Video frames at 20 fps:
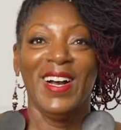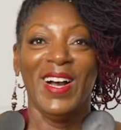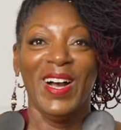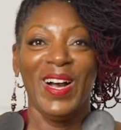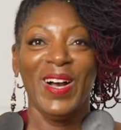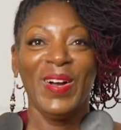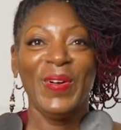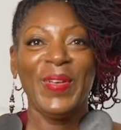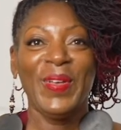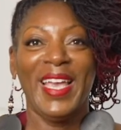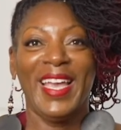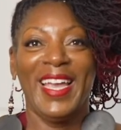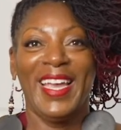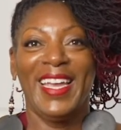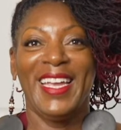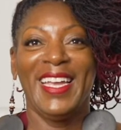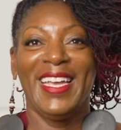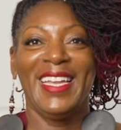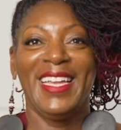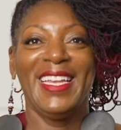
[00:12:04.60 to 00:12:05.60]
Okay,
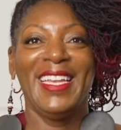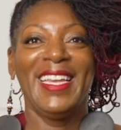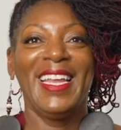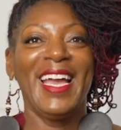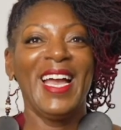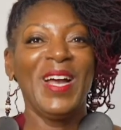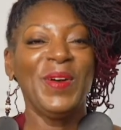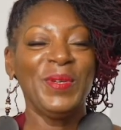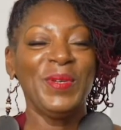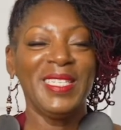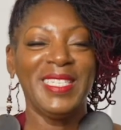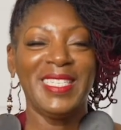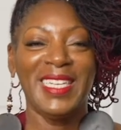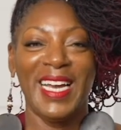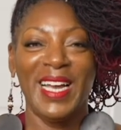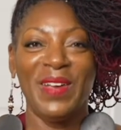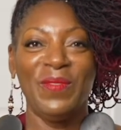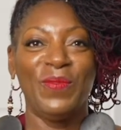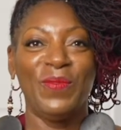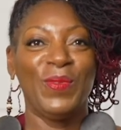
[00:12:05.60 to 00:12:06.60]
now it's
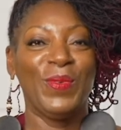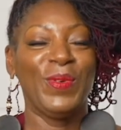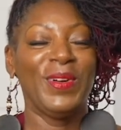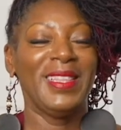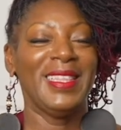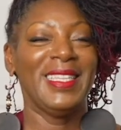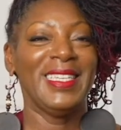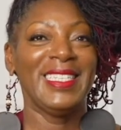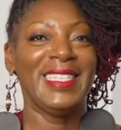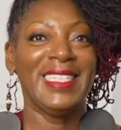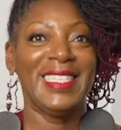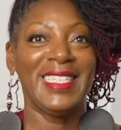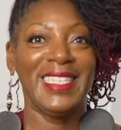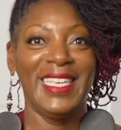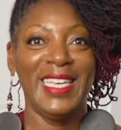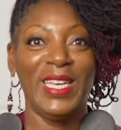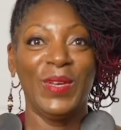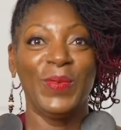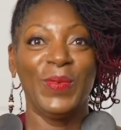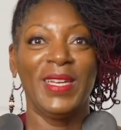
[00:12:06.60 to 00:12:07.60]
time for the
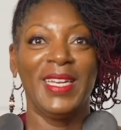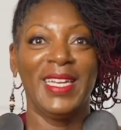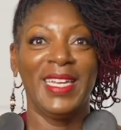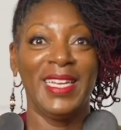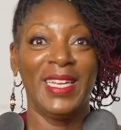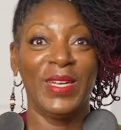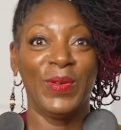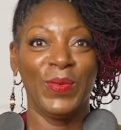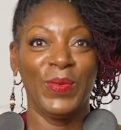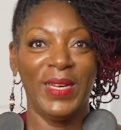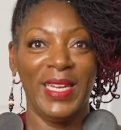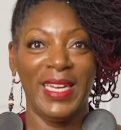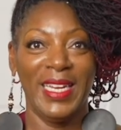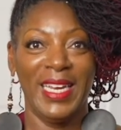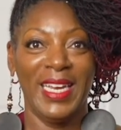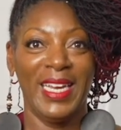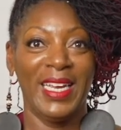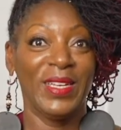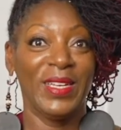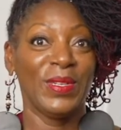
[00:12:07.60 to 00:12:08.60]
secret
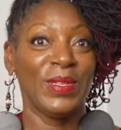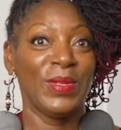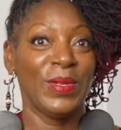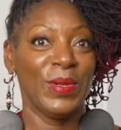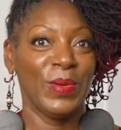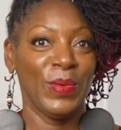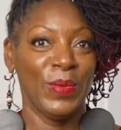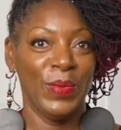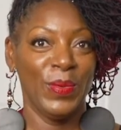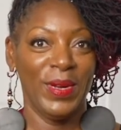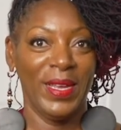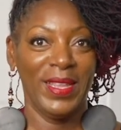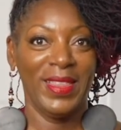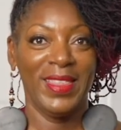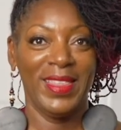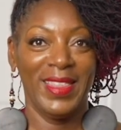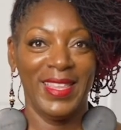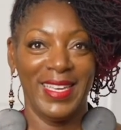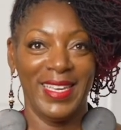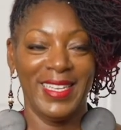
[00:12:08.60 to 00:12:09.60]
ingredient with
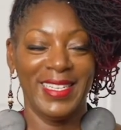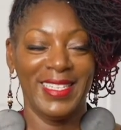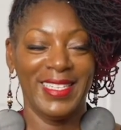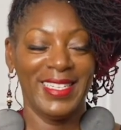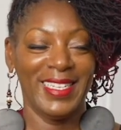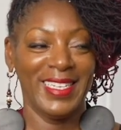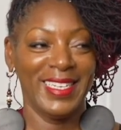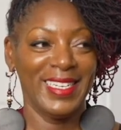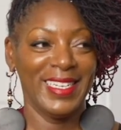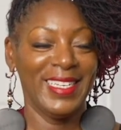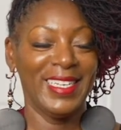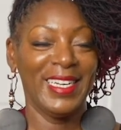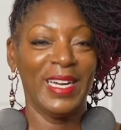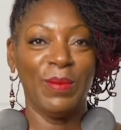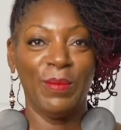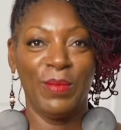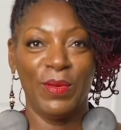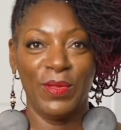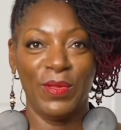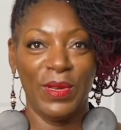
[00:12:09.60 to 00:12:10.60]
this
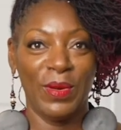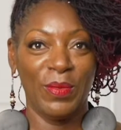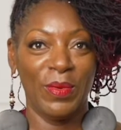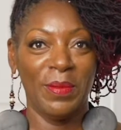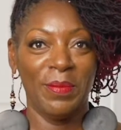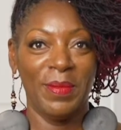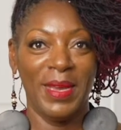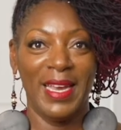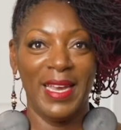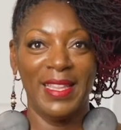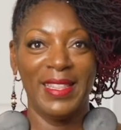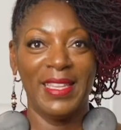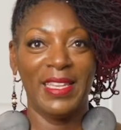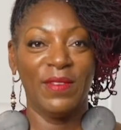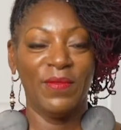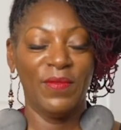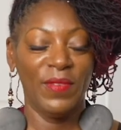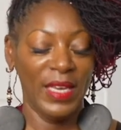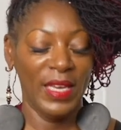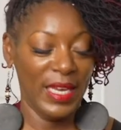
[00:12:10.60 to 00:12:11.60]
gumbo that we're making, this
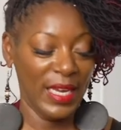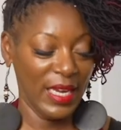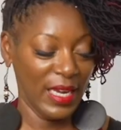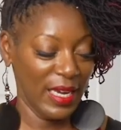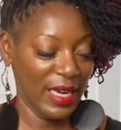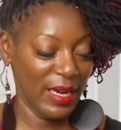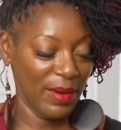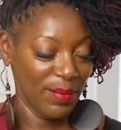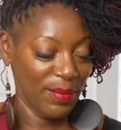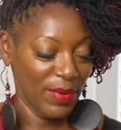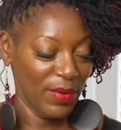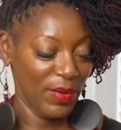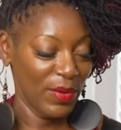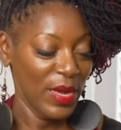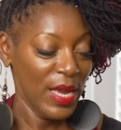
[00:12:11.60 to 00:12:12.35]
vegan gumbo.